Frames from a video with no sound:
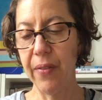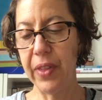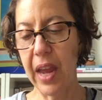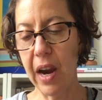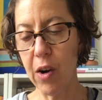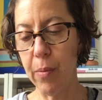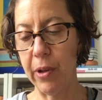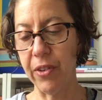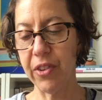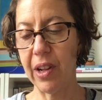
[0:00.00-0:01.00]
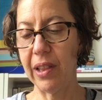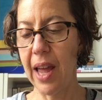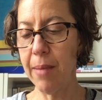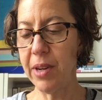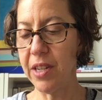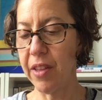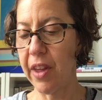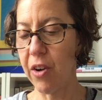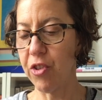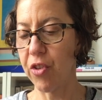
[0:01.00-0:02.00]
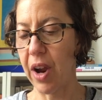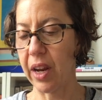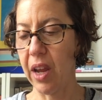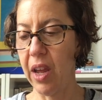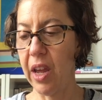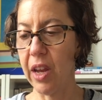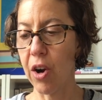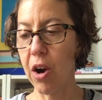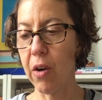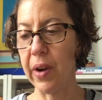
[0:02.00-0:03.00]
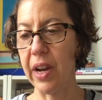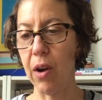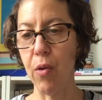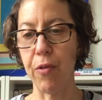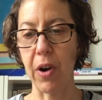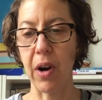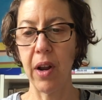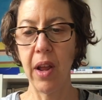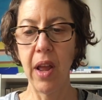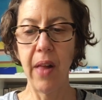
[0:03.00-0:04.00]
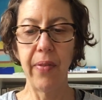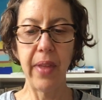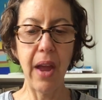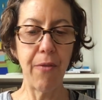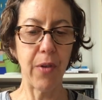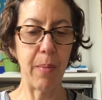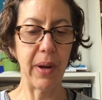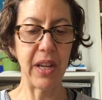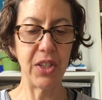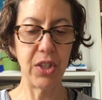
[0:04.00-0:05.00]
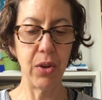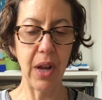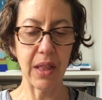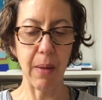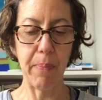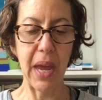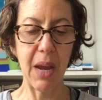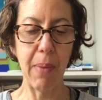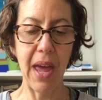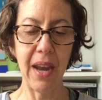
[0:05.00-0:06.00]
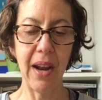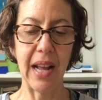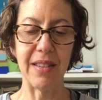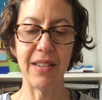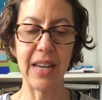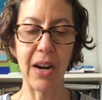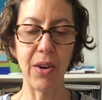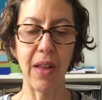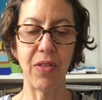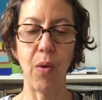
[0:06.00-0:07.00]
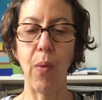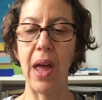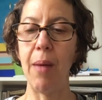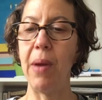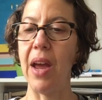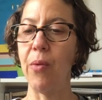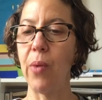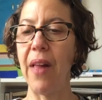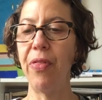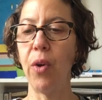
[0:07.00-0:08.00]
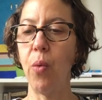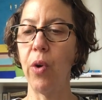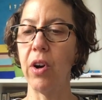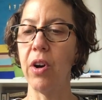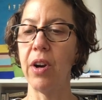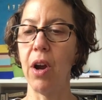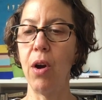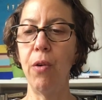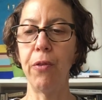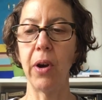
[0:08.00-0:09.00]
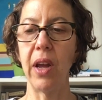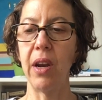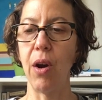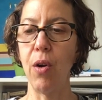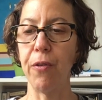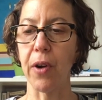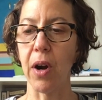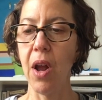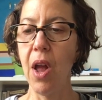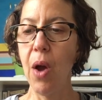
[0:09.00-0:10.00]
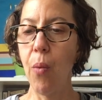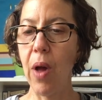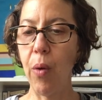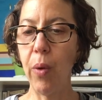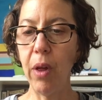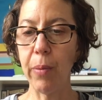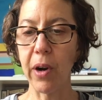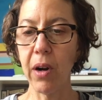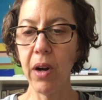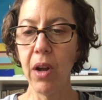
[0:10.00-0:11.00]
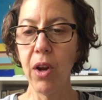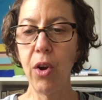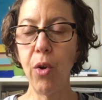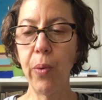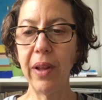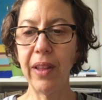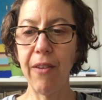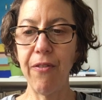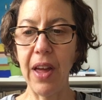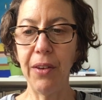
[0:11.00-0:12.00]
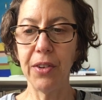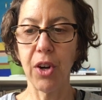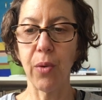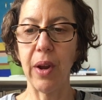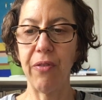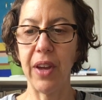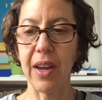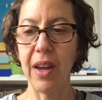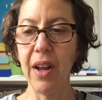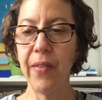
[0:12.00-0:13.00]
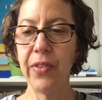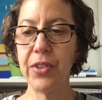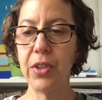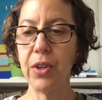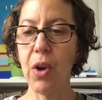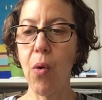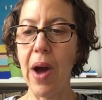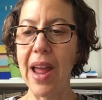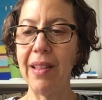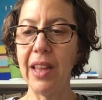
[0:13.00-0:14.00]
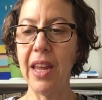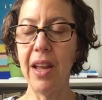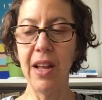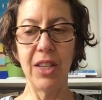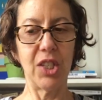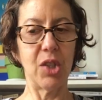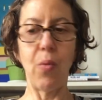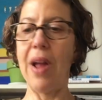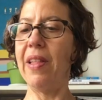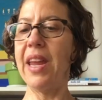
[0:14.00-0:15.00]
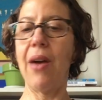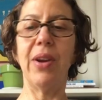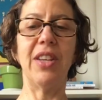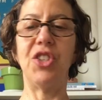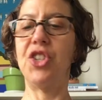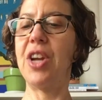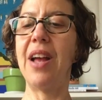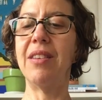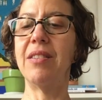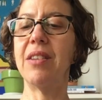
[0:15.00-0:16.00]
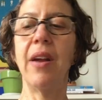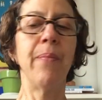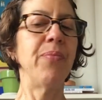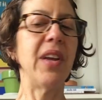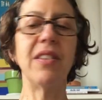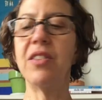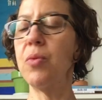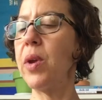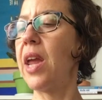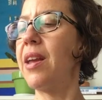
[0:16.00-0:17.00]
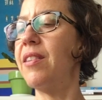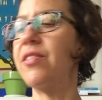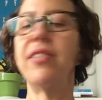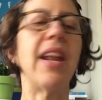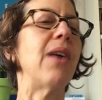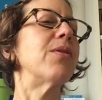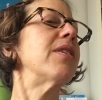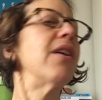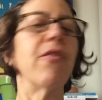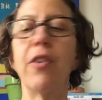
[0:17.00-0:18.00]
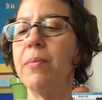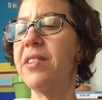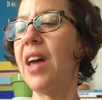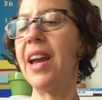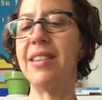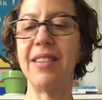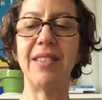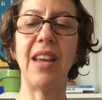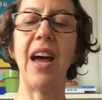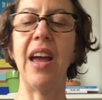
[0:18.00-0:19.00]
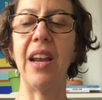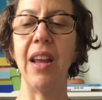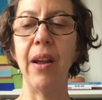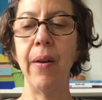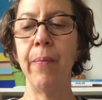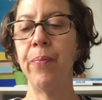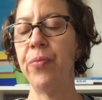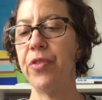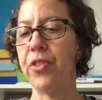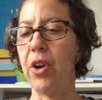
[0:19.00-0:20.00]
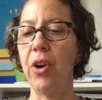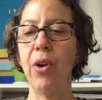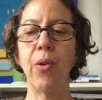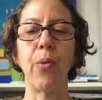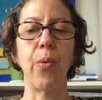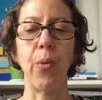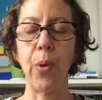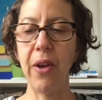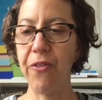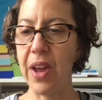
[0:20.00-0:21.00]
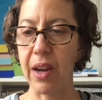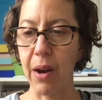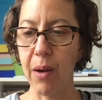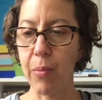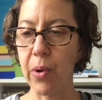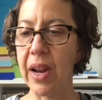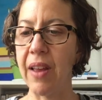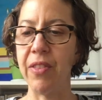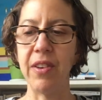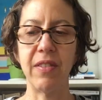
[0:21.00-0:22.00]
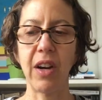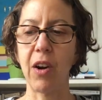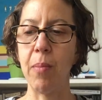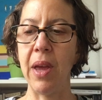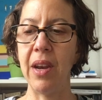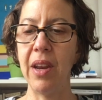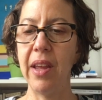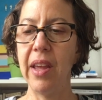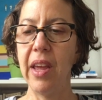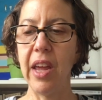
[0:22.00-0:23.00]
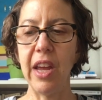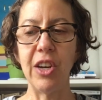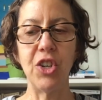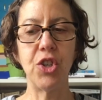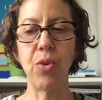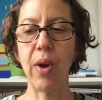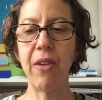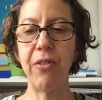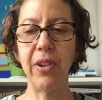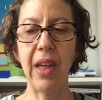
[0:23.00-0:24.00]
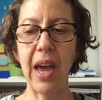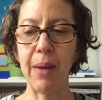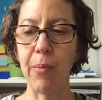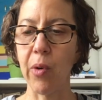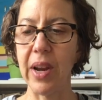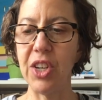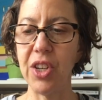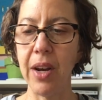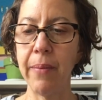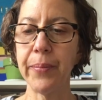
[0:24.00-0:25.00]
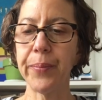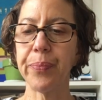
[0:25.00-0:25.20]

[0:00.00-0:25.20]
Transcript: The Arables climbed into their truck and hurried over. Everybody stood at the pig pen and stared at the web and read the word over and over, while Wilbur, who really felt terrific, stood quietly, swelling out his chest and swinging his snout from side to side. Terrific, breathed Zuckerman in joyful admiration.